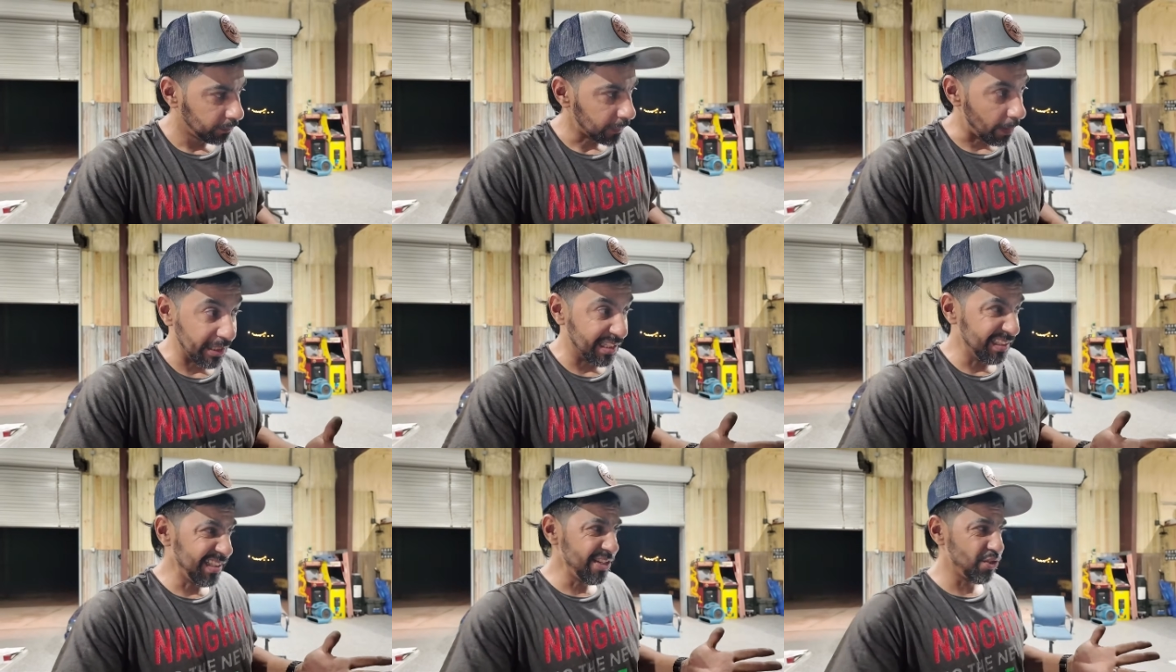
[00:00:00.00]
I mean,
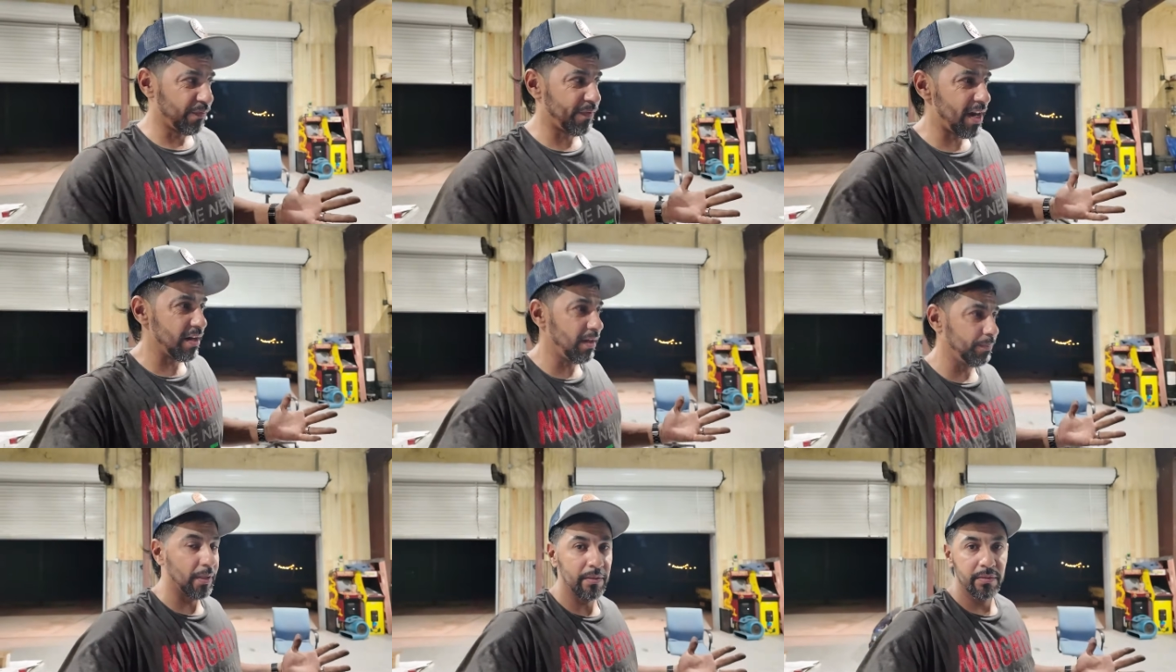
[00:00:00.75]
this thing should fire
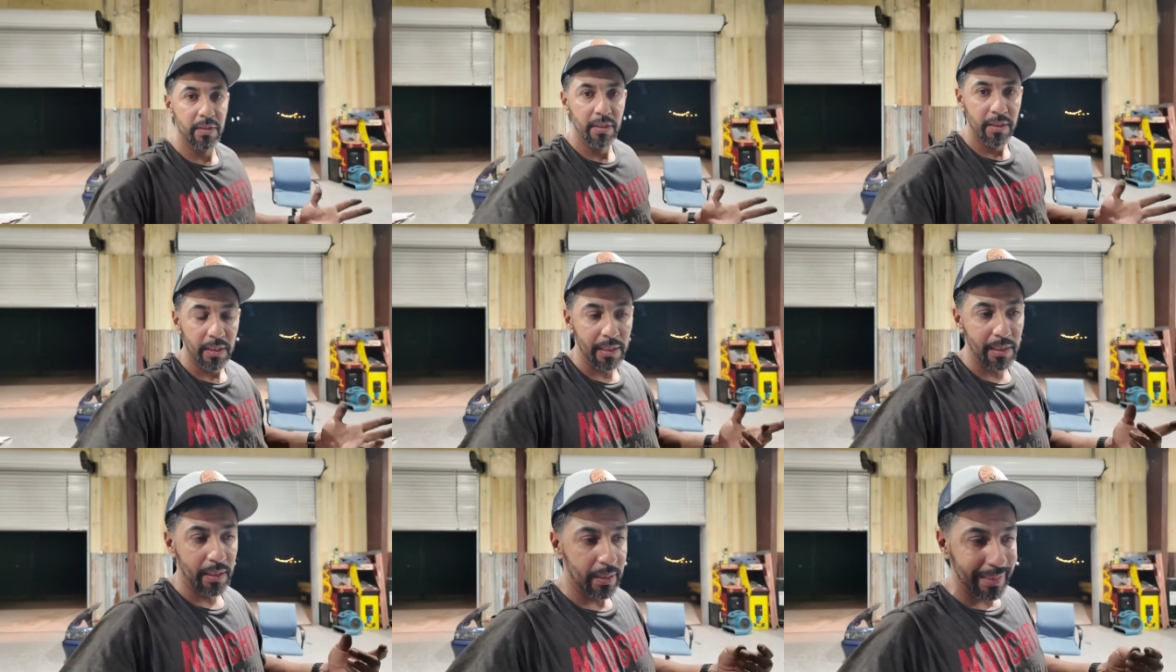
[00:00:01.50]
up though.
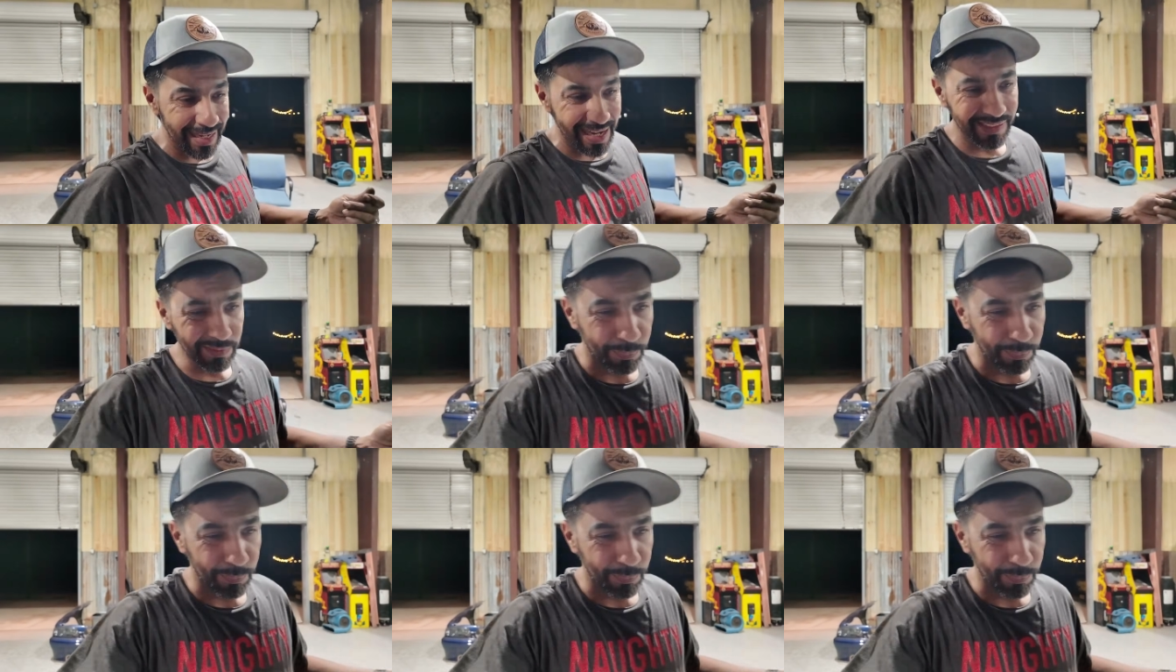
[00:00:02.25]
It has a